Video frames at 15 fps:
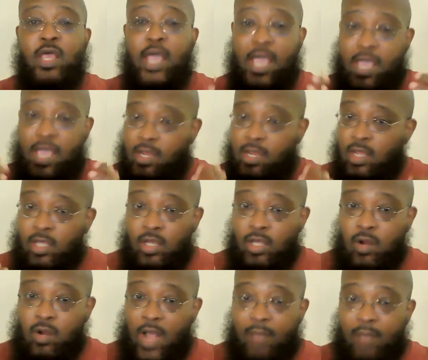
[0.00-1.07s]
And, you
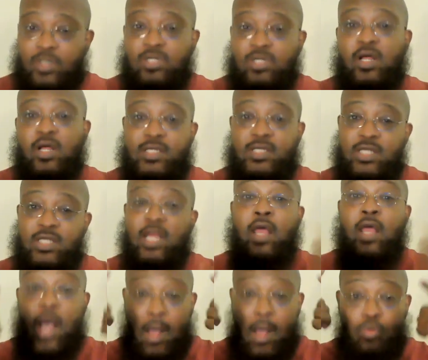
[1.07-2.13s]
know, Amatullah has said,
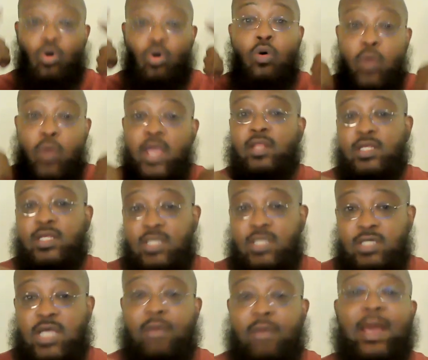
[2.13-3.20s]
I'm going to wear this
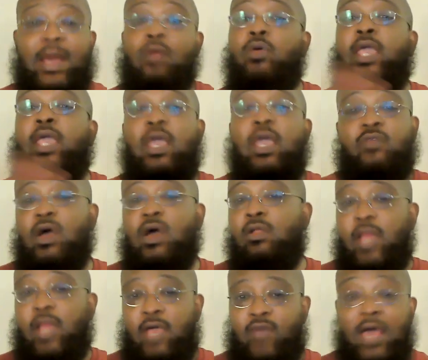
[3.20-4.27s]
hijab. I don't care if y'all laugh.